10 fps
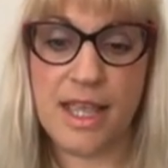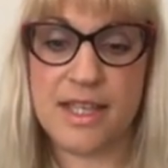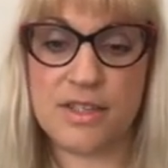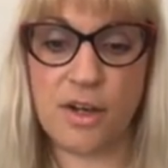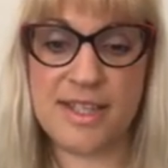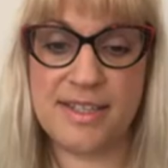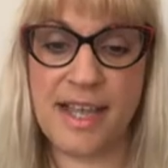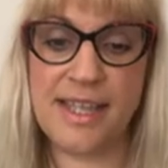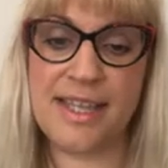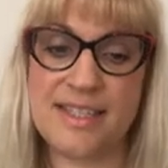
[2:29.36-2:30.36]
So a
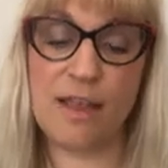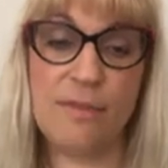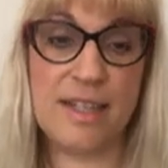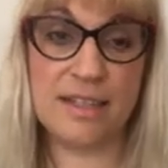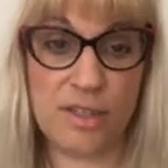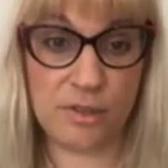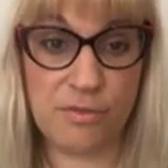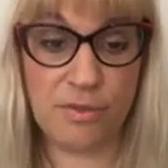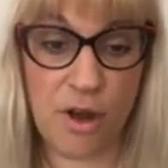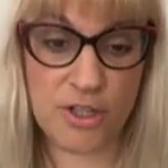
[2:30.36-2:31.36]
psychic is definitely not a
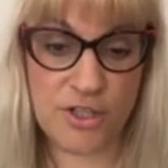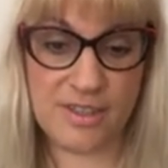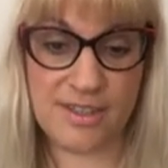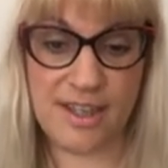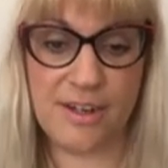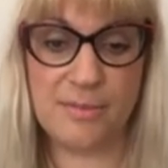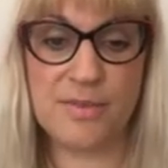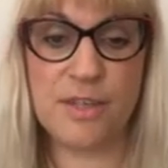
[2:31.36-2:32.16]
fortune teller.